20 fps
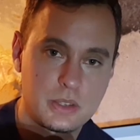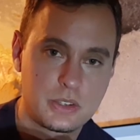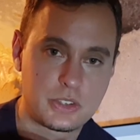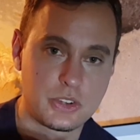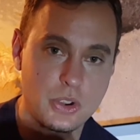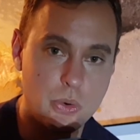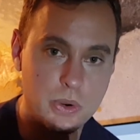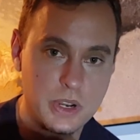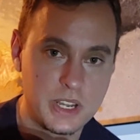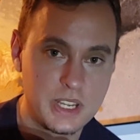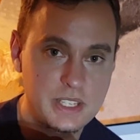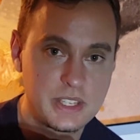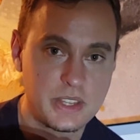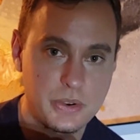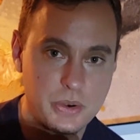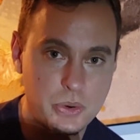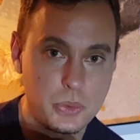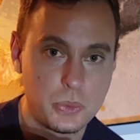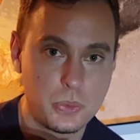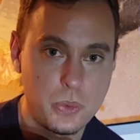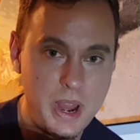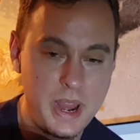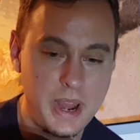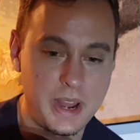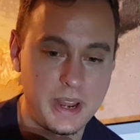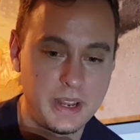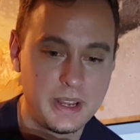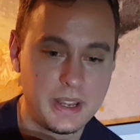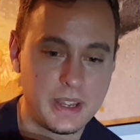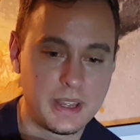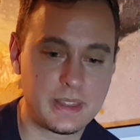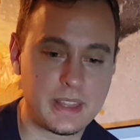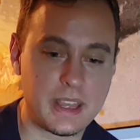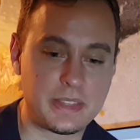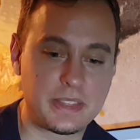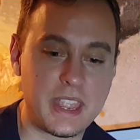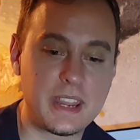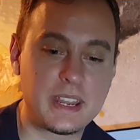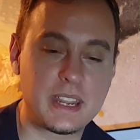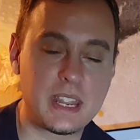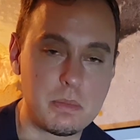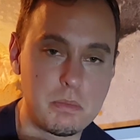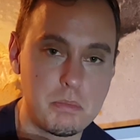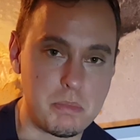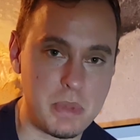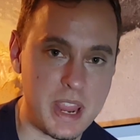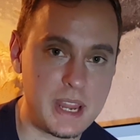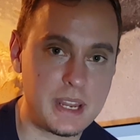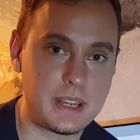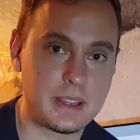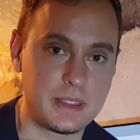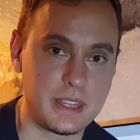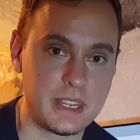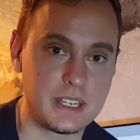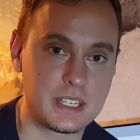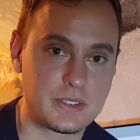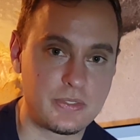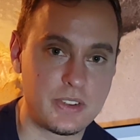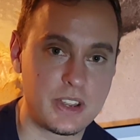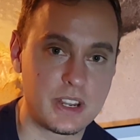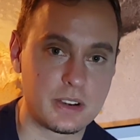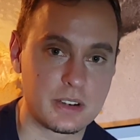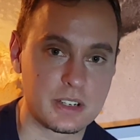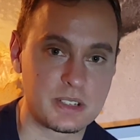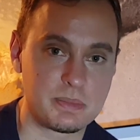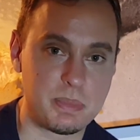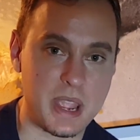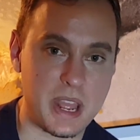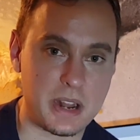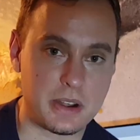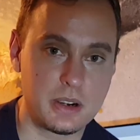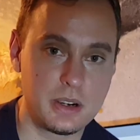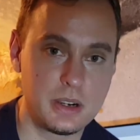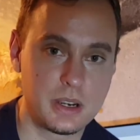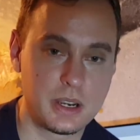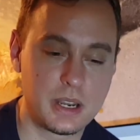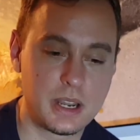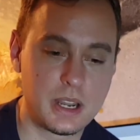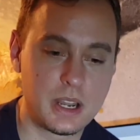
So is there a way that they can make these fingers better